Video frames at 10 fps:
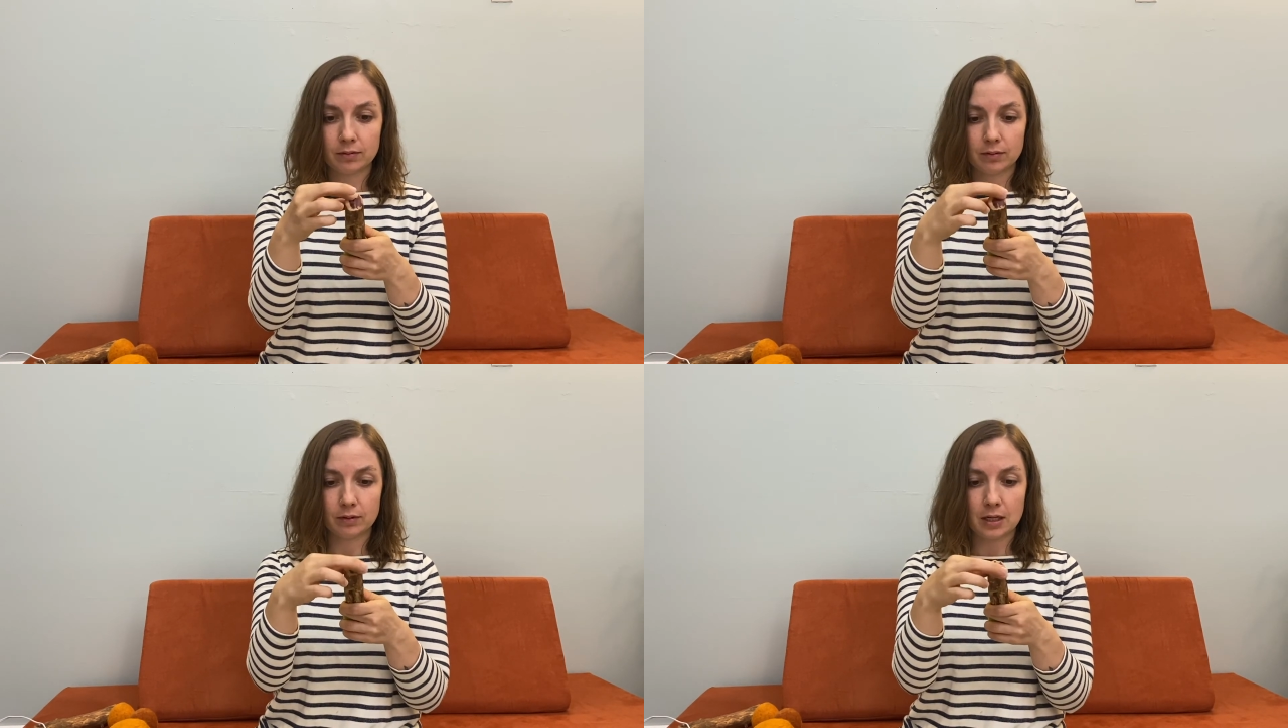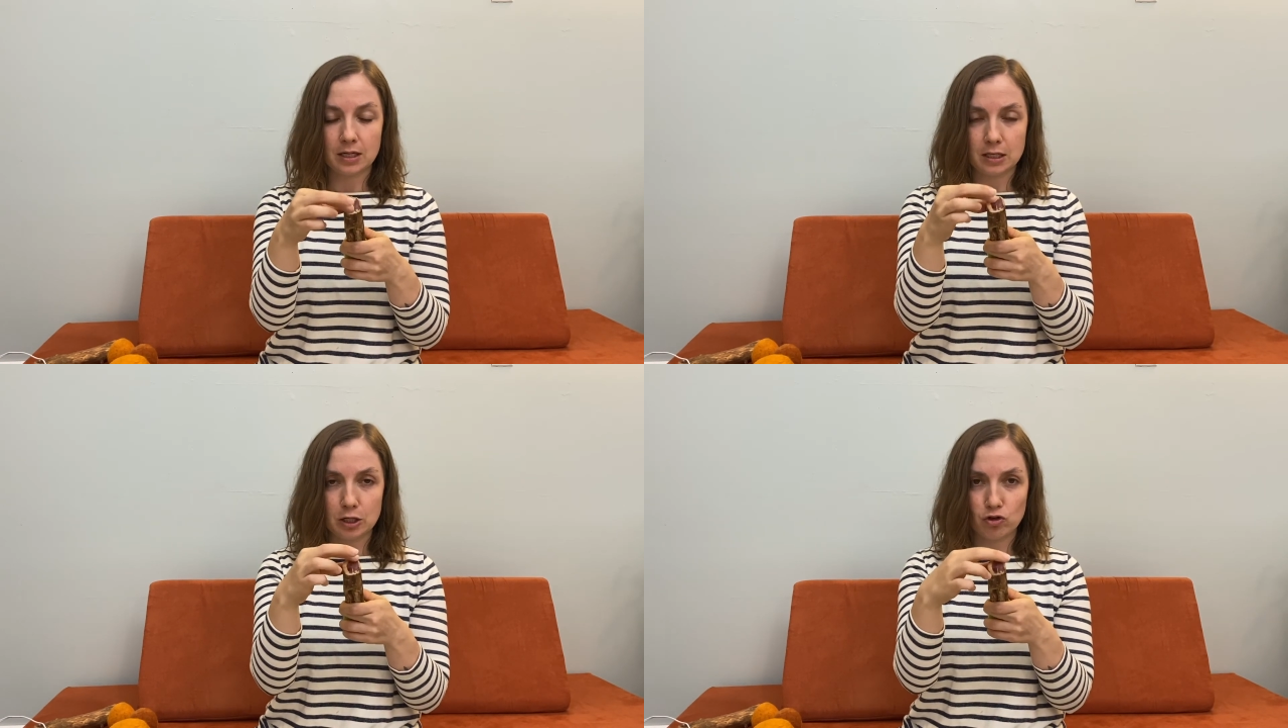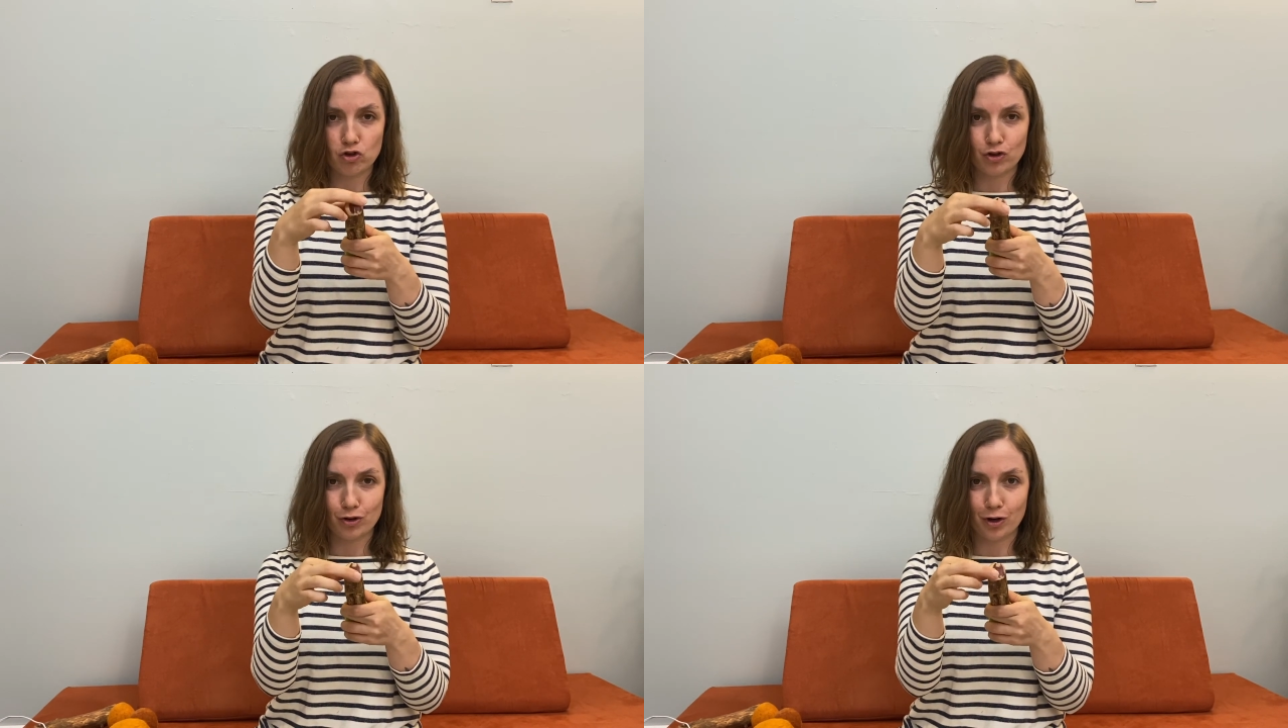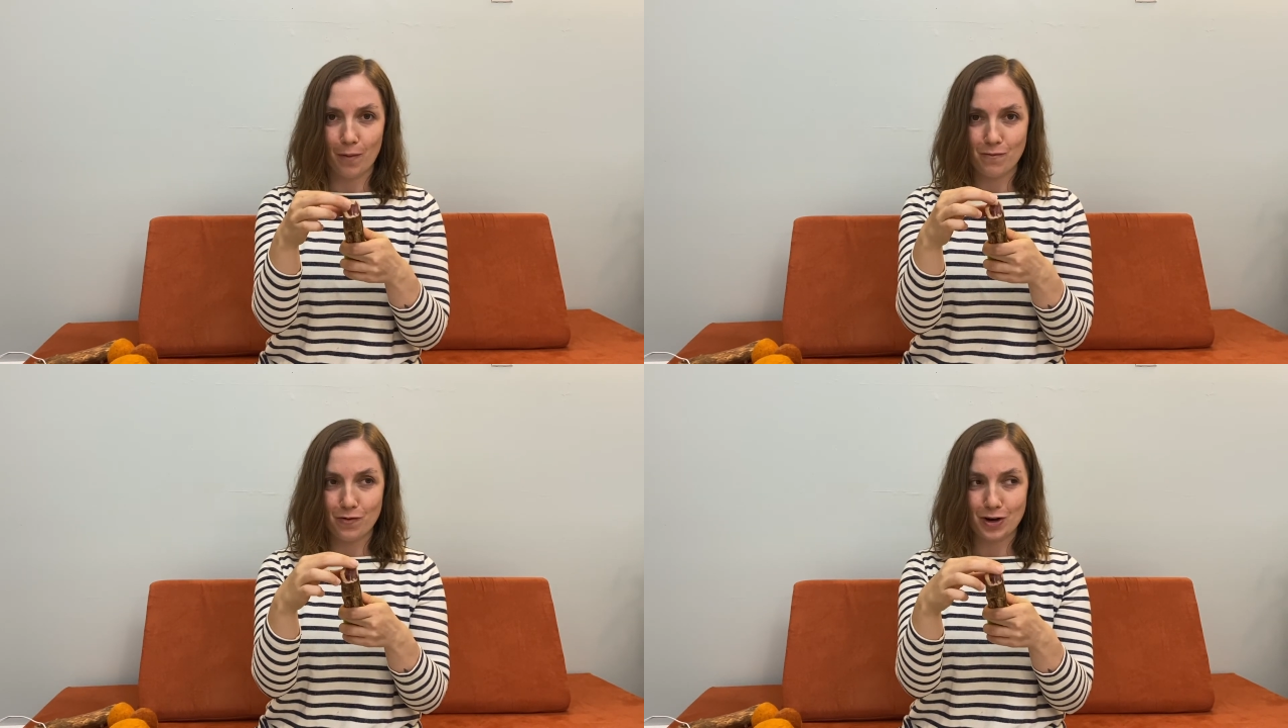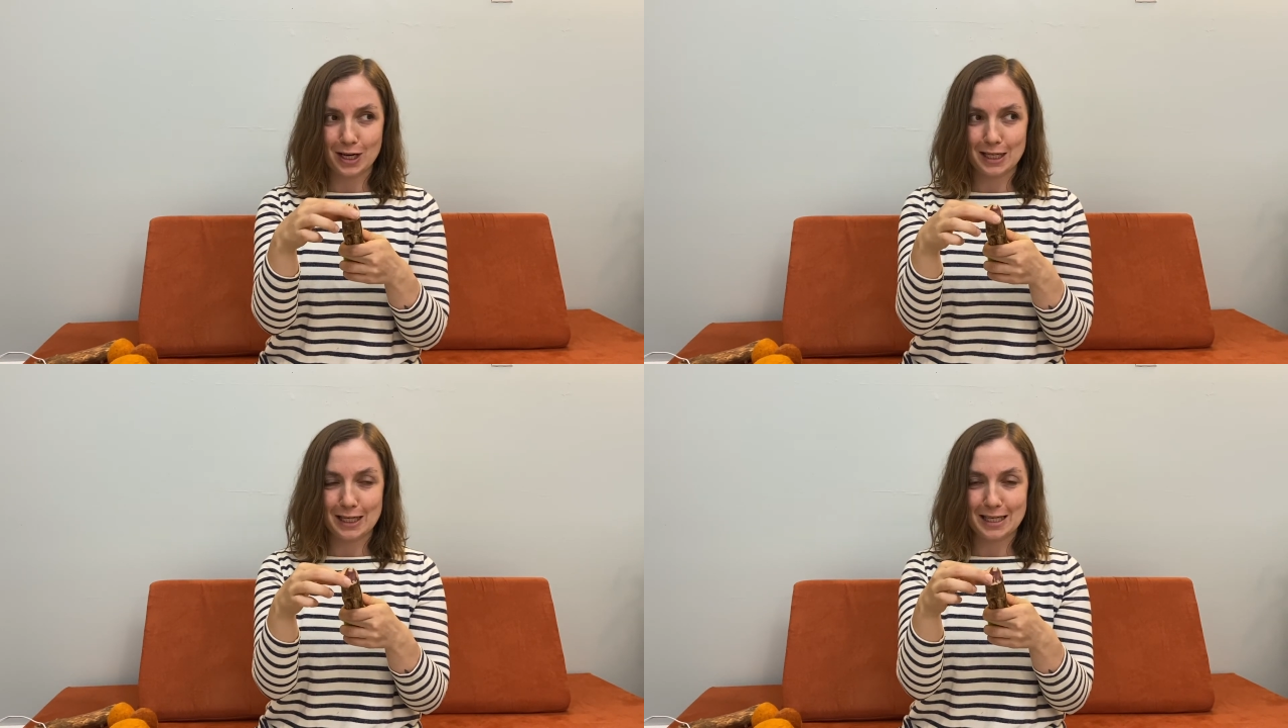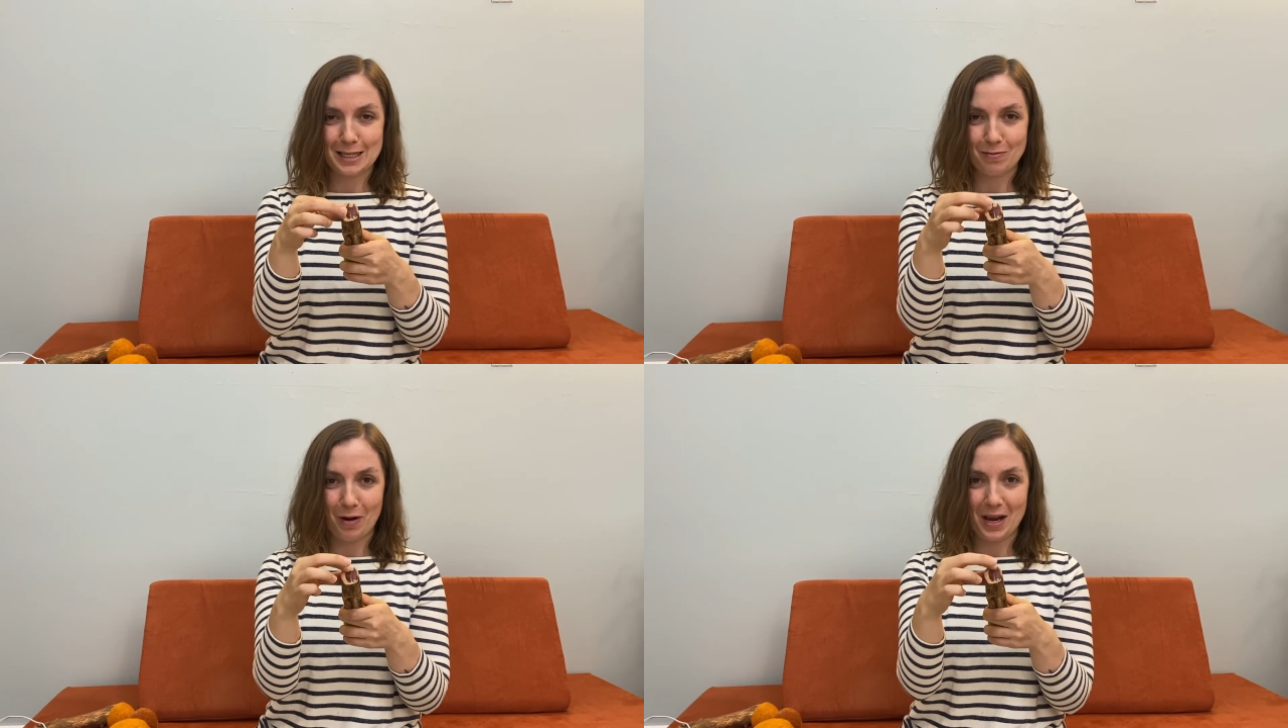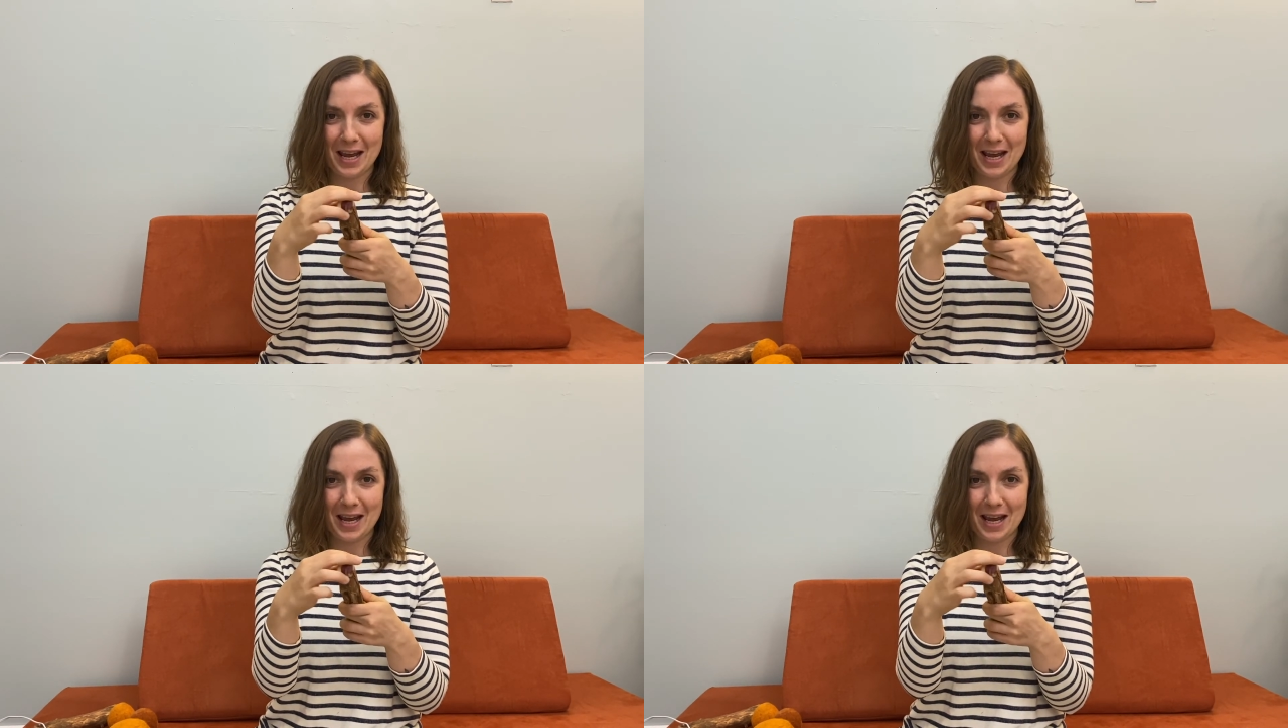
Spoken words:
in circumference, right?